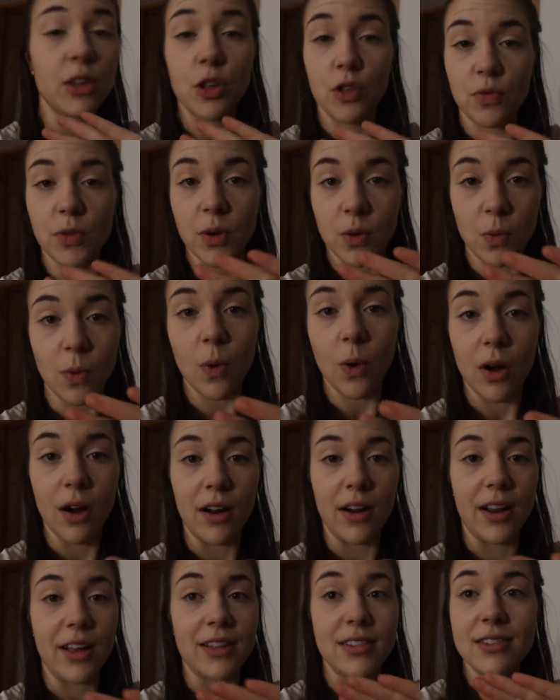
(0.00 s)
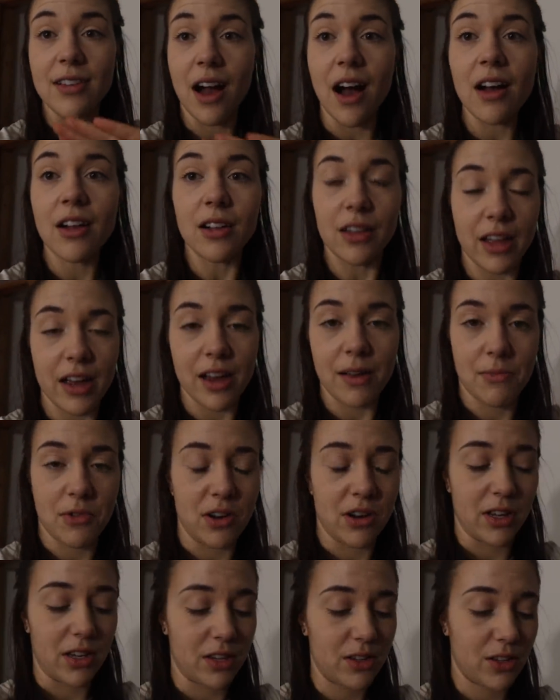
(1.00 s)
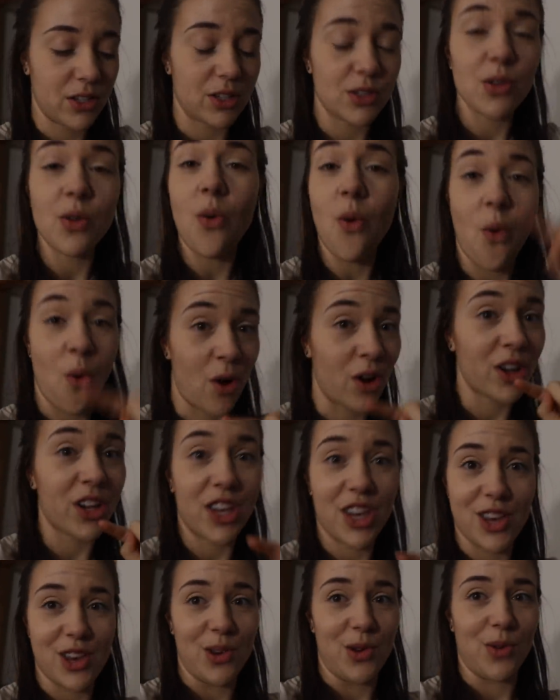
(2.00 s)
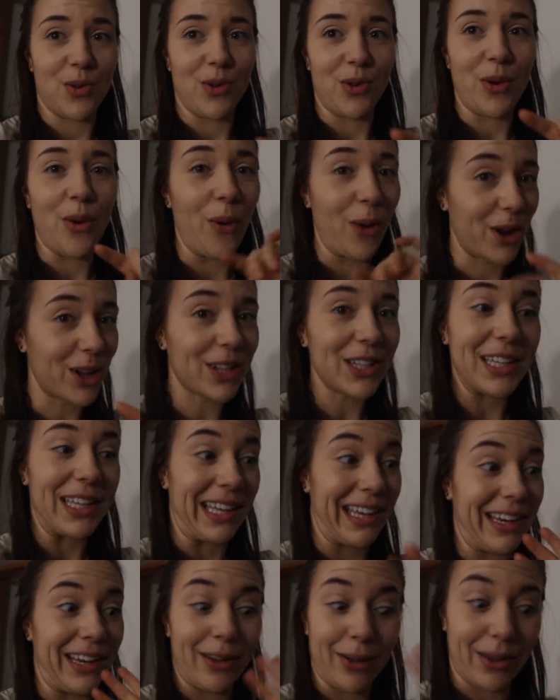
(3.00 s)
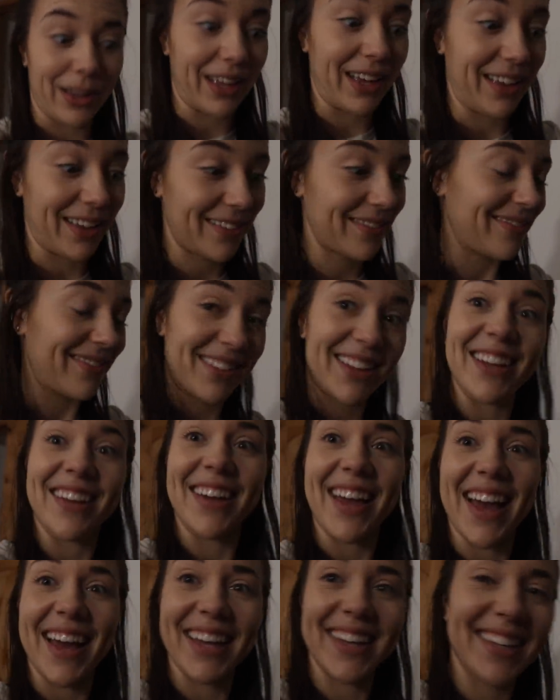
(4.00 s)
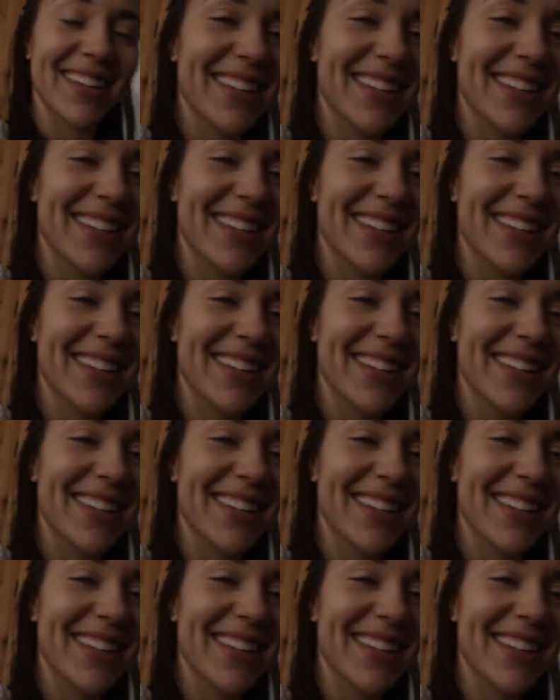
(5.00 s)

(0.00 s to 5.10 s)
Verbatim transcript: You've been warned, it's not glamorous or cute or clean, okay? Okay.